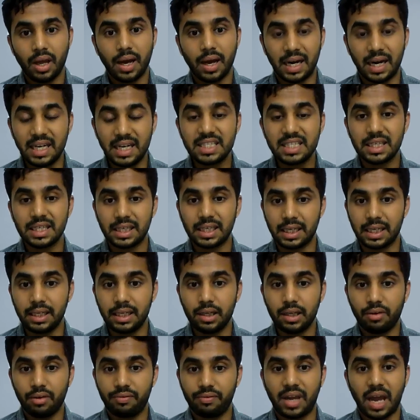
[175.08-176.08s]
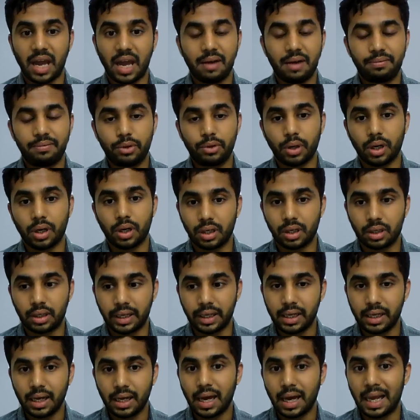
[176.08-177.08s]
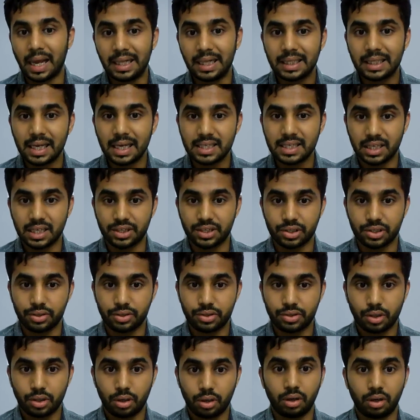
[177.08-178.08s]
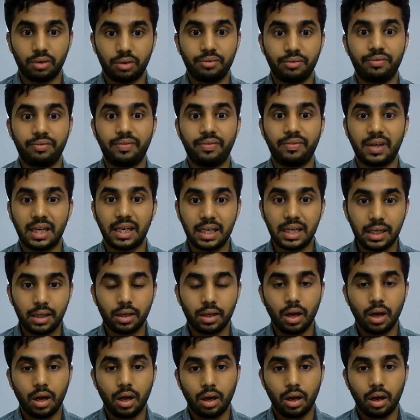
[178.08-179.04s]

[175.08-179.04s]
Additionally, we have to undertake healthcare sessions on a very